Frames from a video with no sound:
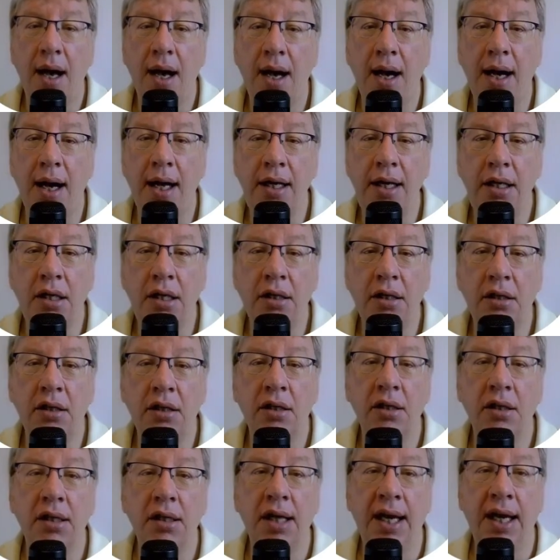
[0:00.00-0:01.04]

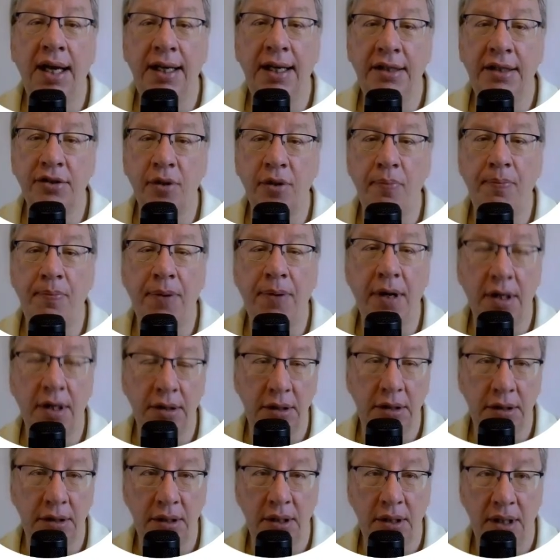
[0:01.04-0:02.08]
Alcor is a
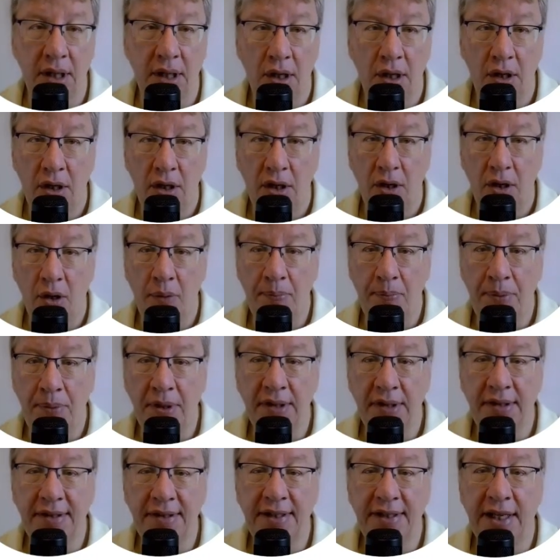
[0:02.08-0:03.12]
pot
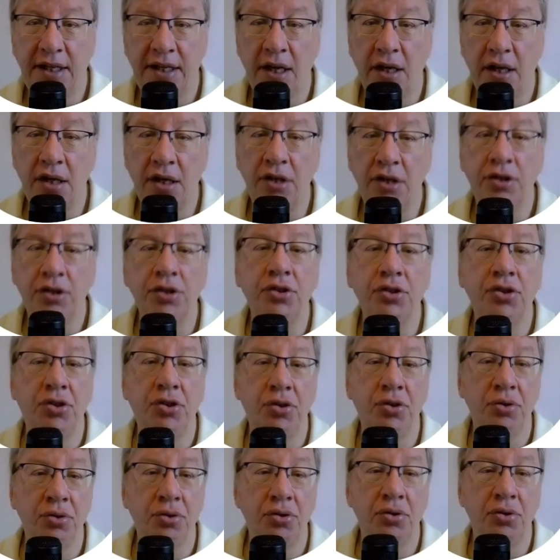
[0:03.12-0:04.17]
that hunters
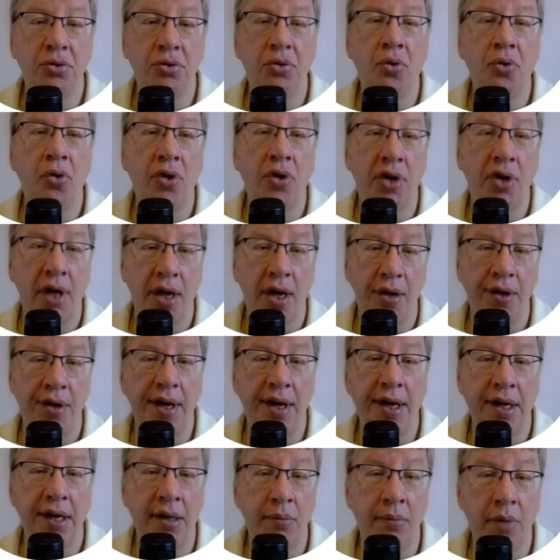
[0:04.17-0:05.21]
use to cook an
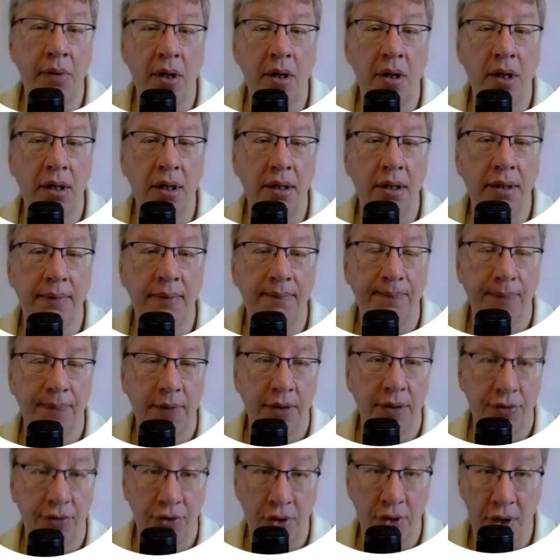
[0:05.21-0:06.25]
animal.
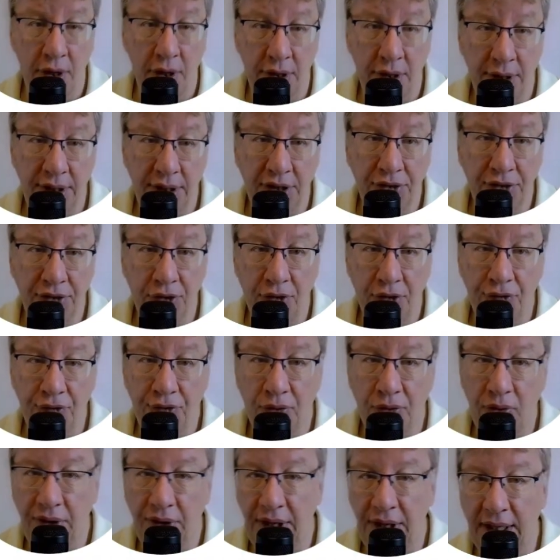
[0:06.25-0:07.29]
The hunt is
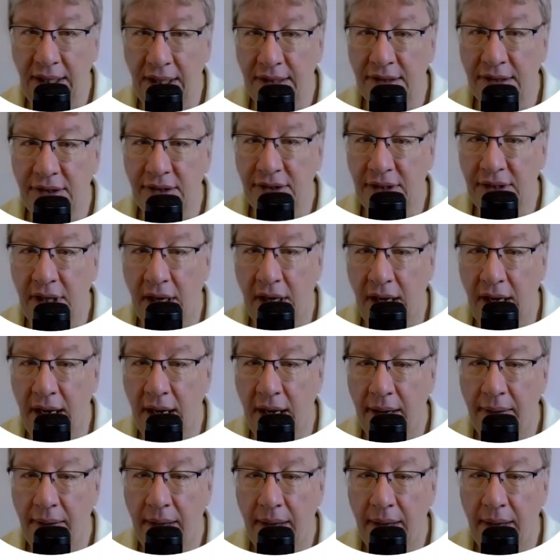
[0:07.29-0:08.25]
unfolding in the sky.